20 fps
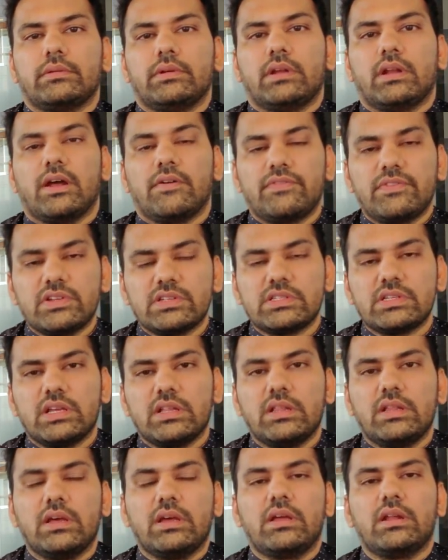rafters
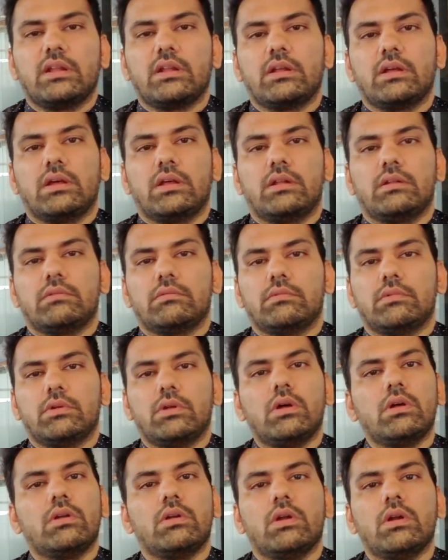are there, and
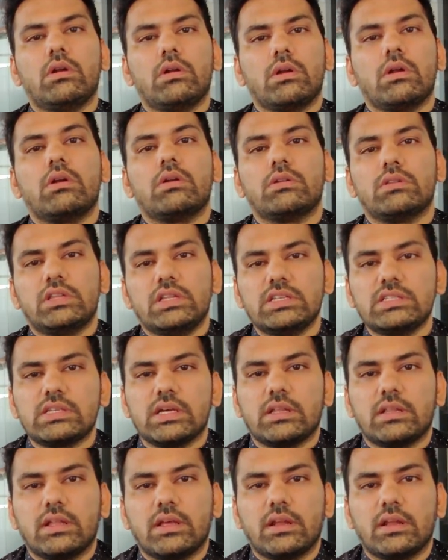lot things
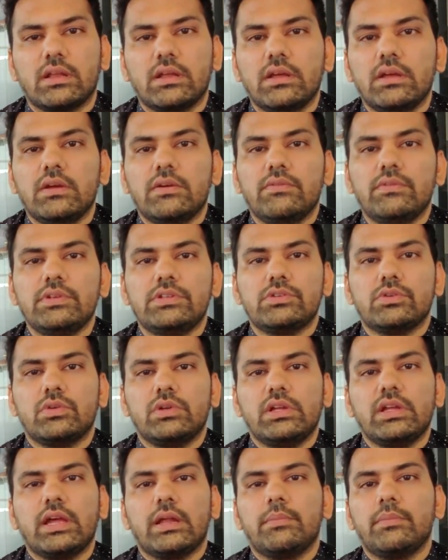are there which
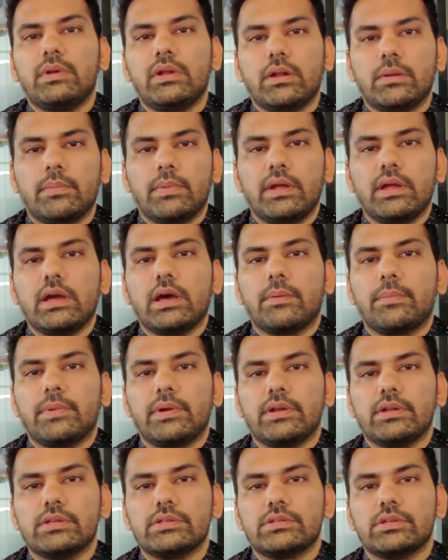only can be done by
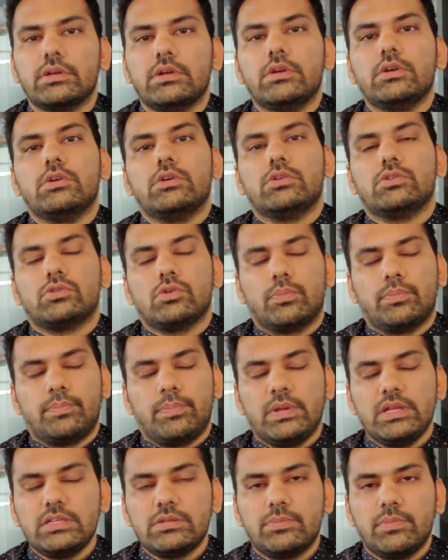carpenters. So
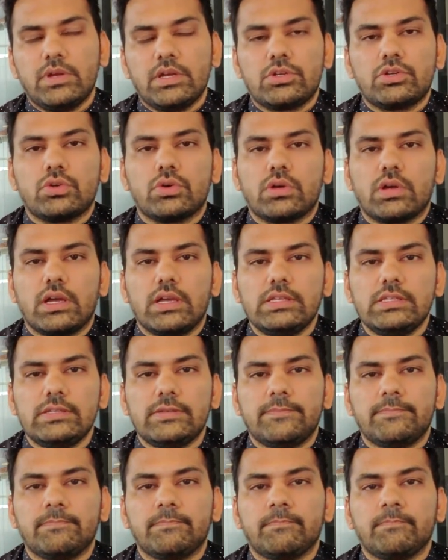please make sure, guys,
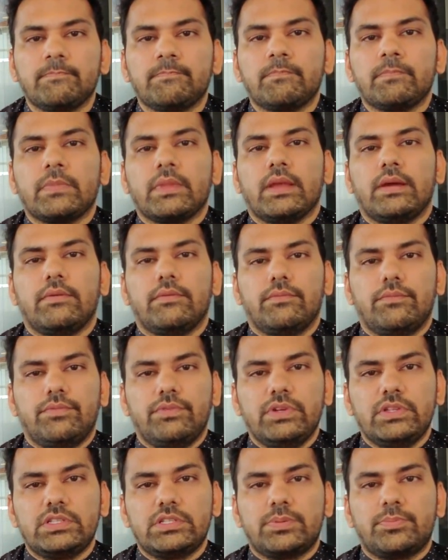
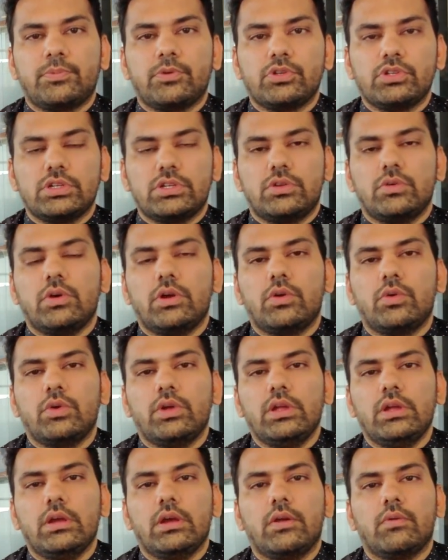which project you are
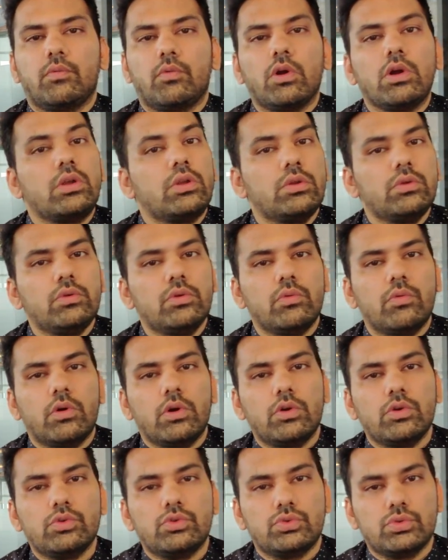doing and what you
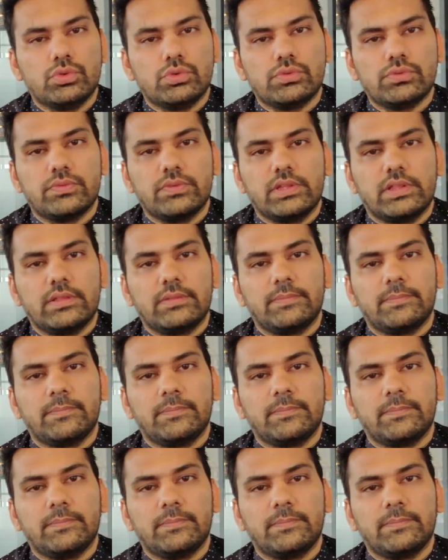want to choose with.